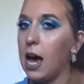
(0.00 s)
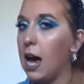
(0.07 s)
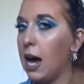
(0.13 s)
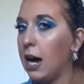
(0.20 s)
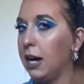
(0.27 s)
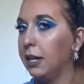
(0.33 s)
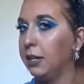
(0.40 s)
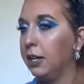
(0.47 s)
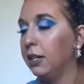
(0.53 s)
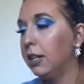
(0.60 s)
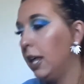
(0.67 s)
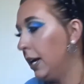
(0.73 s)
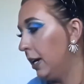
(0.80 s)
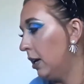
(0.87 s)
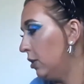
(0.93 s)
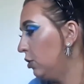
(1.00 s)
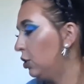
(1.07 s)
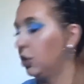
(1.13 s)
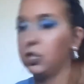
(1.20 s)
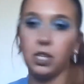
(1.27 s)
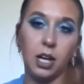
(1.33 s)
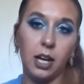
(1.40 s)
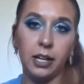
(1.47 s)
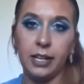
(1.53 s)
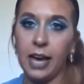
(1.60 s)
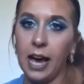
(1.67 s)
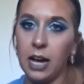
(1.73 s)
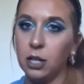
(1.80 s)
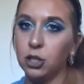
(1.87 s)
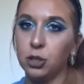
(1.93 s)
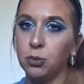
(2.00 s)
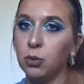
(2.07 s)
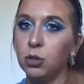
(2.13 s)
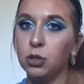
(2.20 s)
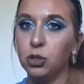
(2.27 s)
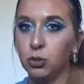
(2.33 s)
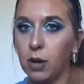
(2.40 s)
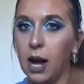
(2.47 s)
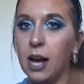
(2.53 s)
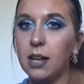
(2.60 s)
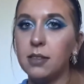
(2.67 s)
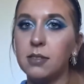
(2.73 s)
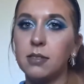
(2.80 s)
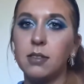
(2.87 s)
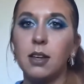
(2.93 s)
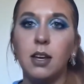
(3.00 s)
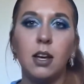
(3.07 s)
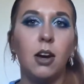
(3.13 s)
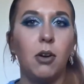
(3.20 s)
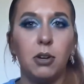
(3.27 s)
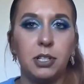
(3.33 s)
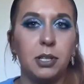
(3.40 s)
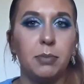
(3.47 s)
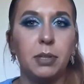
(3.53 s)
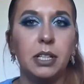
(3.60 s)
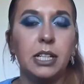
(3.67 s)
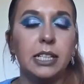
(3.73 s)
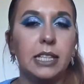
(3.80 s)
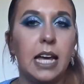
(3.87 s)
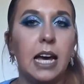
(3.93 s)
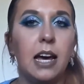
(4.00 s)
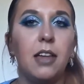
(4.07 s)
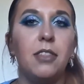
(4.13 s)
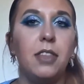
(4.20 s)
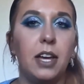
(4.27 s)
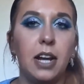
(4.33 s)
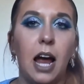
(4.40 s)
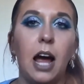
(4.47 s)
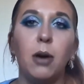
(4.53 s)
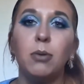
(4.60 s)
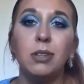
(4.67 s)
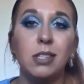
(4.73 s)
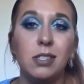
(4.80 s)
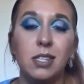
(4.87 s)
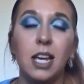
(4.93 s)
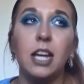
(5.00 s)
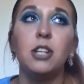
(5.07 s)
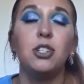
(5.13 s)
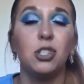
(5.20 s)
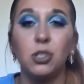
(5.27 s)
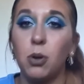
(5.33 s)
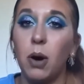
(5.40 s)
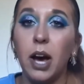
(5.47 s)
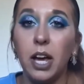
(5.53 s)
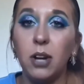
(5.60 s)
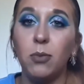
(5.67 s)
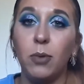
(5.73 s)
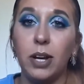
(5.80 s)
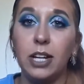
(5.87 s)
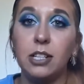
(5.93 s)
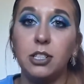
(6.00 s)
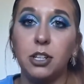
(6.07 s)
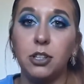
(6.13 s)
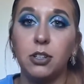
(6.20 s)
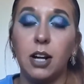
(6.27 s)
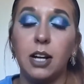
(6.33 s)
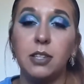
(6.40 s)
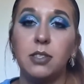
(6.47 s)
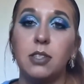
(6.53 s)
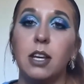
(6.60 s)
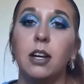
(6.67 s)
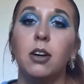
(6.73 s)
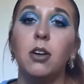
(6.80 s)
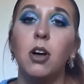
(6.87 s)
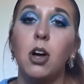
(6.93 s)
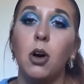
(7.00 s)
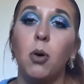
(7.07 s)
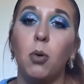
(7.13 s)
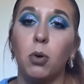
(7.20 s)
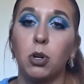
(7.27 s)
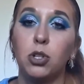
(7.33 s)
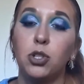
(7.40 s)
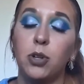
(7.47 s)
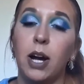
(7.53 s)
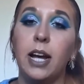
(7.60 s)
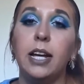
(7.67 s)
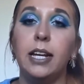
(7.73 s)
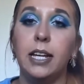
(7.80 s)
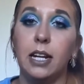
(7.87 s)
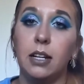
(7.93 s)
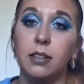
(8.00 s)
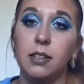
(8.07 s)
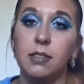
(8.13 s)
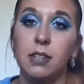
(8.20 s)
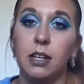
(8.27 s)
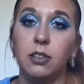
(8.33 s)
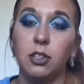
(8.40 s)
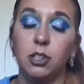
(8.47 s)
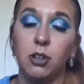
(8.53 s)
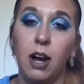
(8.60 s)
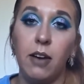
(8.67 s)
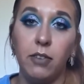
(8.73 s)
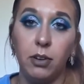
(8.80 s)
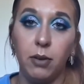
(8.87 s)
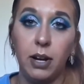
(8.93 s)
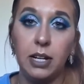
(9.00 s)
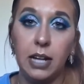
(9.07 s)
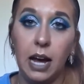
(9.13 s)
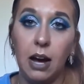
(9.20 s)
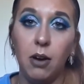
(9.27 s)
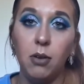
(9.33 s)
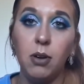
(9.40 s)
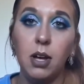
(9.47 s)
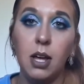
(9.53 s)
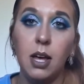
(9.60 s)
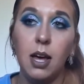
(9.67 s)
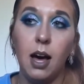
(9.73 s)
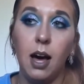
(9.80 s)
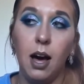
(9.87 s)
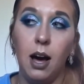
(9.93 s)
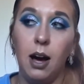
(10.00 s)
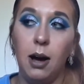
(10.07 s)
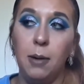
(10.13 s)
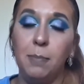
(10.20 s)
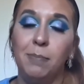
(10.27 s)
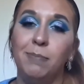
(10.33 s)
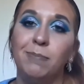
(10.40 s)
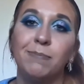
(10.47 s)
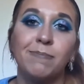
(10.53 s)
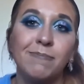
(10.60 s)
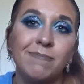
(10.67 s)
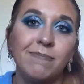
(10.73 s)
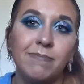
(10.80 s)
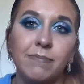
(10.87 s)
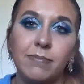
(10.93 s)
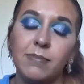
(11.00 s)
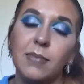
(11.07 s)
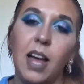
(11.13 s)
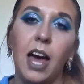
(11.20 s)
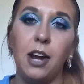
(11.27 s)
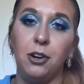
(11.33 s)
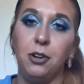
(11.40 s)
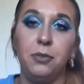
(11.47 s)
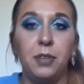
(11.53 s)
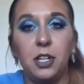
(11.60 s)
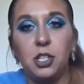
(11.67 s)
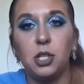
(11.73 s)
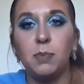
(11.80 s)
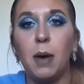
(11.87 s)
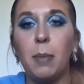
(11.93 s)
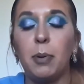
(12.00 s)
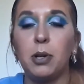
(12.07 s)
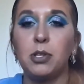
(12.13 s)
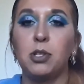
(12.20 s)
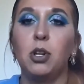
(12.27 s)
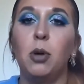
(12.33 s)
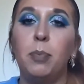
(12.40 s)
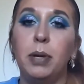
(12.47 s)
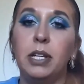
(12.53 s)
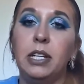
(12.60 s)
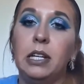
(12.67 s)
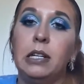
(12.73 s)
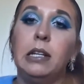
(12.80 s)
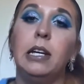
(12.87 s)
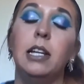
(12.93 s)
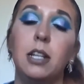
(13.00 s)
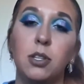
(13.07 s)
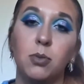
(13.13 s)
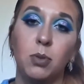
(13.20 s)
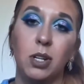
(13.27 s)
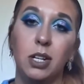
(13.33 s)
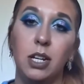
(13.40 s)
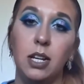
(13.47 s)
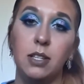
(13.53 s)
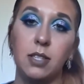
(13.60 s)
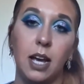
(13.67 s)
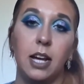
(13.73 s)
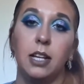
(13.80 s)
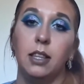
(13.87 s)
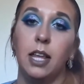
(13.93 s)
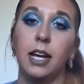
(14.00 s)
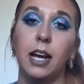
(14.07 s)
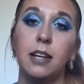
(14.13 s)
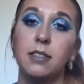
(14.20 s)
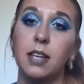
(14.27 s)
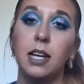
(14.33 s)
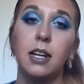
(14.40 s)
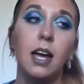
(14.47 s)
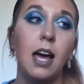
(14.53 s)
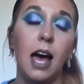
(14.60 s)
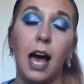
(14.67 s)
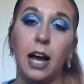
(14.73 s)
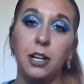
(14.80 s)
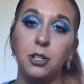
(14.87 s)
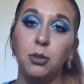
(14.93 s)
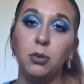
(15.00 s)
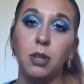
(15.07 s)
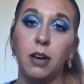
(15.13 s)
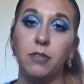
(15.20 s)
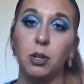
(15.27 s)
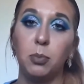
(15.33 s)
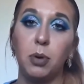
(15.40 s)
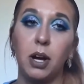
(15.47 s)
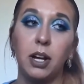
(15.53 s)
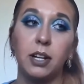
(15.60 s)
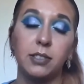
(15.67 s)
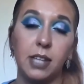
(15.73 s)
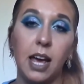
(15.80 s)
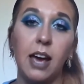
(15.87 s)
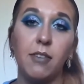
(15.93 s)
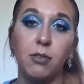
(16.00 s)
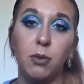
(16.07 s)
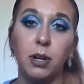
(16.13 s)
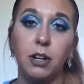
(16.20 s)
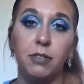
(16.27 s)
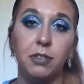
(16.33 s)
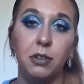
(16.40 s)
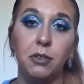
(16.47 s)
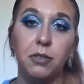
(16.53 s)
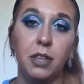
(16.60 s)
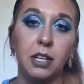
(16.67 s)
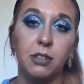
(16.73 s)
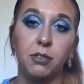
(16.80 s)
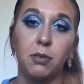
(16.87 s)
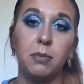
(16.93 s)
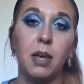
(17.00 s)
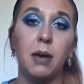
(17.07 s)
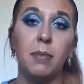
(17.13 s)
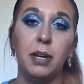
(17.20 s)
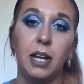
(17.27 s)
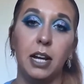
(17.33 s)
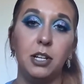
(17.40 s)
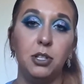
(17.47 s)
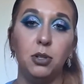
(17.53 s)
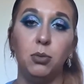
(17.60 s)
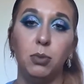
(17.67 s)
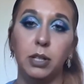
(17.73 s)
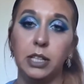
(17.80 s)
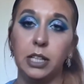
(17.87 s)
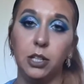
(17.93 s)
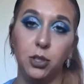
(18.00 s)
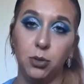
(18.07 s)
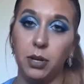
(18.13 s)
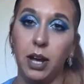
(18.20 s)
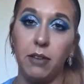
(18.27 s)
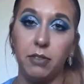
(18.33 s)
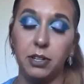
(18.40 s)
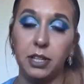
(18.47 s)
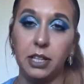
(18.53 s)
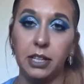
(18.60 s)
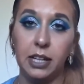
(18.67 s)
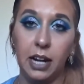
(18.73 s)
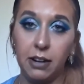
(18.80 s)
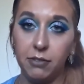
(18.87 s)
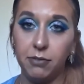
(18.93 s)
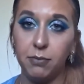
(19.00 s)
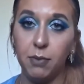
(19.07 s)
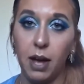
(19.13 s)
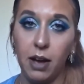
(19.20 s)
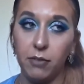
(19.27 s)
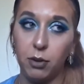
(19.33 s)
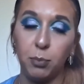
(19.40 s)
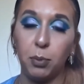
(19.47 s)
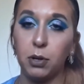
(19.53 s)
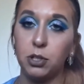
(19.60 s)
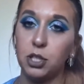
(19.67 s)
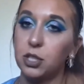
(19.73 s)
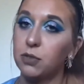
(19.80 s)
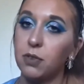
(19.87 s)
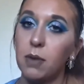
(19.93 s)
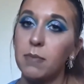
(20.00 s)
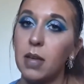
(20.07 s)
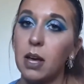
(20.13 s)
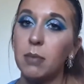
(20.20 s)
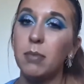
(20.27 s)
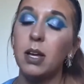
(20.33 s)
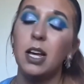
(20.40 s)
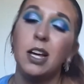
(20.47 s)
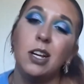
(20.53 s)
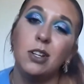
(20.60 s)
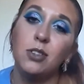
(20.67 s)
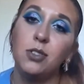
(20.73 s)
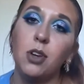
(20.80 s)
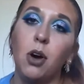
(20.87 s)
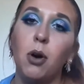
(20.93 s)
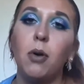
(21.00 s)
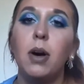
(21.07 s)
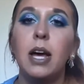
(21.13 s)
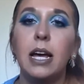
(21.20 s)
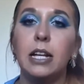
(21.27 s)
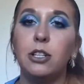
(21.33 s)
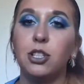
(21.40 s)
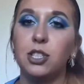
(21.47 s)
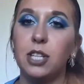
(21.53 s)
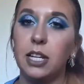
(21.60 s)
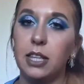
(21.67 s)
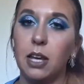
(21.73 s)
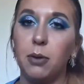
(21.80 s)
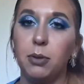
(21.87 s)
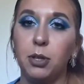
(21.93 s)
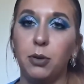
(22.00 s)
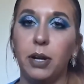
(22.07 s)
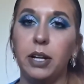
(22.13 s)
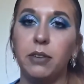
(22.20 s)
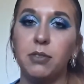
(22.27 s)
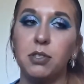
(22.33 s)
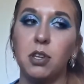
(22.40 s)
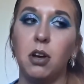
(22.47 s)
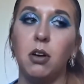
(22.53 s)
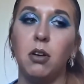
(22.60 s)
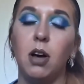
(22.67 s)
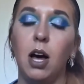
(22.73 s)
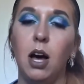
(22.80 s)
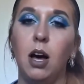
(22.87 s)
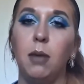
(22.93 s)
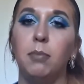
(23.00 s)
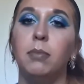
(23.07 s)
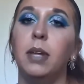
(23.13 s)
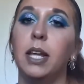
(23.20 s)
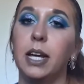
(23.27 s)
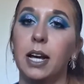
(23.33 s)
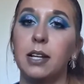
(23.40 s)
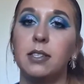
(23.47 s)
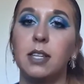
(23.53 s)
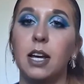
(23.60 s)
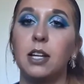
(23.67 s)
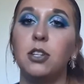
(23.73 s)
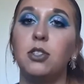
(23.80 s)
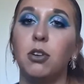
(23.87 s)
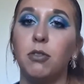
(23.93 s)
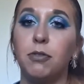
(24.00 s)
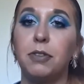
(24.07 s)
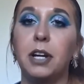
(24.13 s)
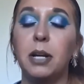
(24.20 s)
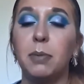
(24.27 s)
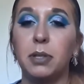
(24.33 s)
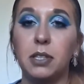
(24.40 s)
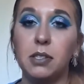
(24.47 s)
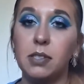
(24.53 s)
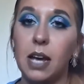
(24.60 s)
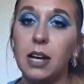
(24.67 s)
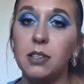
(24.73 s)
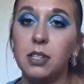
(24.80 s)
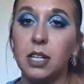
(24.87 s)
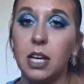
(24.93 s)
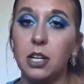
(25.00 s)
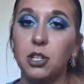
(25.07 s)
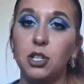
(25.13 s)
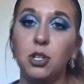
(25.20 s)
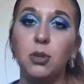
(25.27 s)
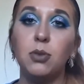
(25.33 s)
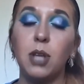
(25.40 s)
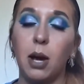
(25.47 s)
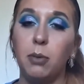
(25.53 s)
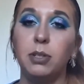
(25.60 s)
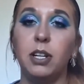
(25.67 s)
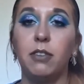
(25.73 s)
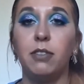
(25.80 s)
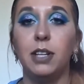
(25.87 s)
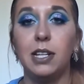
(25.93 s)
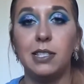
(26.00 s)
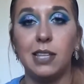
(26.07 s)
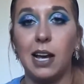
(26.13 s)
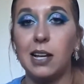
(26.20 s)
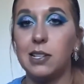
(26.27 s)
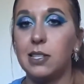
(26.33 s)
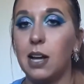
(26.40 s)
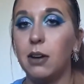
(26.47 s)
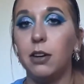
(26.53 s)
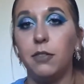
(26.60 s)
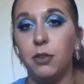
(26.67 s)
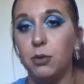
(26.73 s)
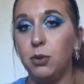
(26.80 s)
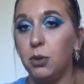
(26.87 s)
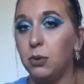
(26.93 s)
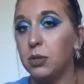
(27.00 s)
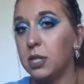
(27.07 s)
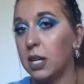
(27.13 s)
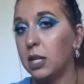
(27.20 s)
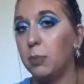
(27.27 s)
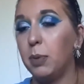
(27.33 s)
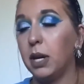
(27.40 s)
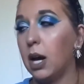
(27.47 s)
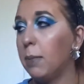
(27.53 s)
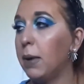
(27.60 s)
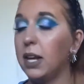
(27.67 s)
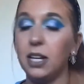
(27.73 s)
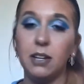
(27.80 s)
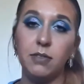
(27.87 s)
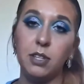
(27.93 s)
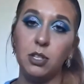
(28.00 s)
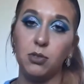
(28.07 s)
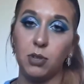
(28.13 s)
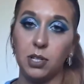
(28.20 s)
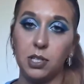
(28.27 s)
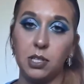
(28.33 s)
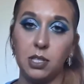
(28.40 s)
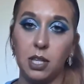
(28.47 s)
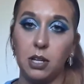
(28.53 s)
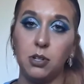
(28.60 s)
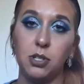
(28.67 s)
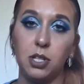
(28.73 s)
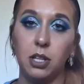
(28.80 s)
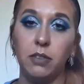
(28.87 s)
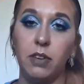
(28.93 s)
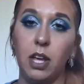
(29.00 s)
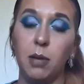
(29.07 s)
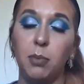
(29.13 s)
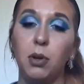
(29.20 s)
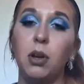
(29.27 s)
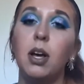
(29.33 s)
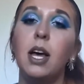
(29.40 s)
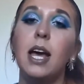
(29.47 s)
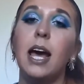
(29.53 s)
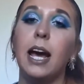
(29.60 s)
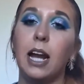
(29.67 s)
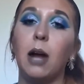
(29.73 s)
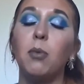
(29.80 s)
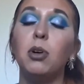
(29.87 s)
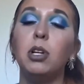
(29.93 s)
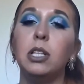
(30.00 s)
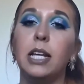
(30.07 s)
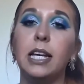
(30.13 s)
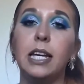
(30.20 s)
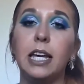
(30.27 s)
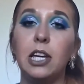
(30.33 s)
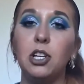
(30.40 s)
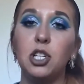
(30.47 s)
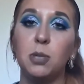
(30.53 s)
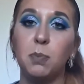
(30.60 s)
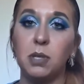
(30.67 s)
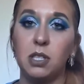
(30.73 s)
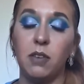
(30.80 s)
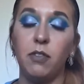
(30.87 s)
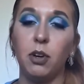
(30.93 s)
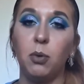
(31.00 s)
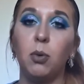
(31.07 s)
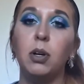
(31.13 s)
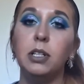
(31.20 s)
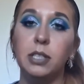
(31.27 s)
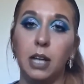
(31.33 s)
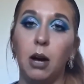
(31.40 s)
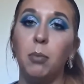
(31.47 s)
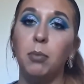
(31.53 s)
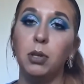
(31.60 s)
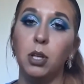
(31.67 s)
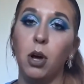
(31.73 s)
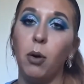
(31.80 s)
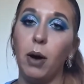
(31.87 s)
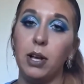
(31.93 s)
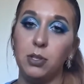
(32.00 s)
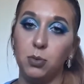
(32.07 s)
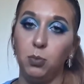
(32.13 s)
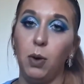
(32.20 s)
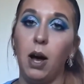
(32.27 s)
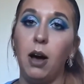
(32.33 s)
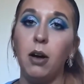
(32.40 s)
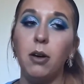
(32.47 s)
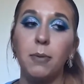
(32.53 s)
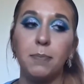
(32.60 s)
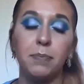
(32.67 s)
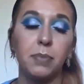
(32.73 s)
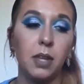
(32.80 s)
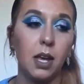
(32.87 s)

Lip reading: on like just a casual dress or something like that, then I would say just go ahead and wait until they're on sale or try and get on the sale that they're having right now. I don't know. That's just my personal opinion. It is what it is. Like I said, I do love their products. I have quite a few things from them, and I do really enjoy everything that I've ever purchased from them. So just take that with a grain of salt. Like I said, don't forget about the sizing issues. I would definitely size down if you do decide to pick up any of these dresses that are still available. And I will link each specific one down below as well.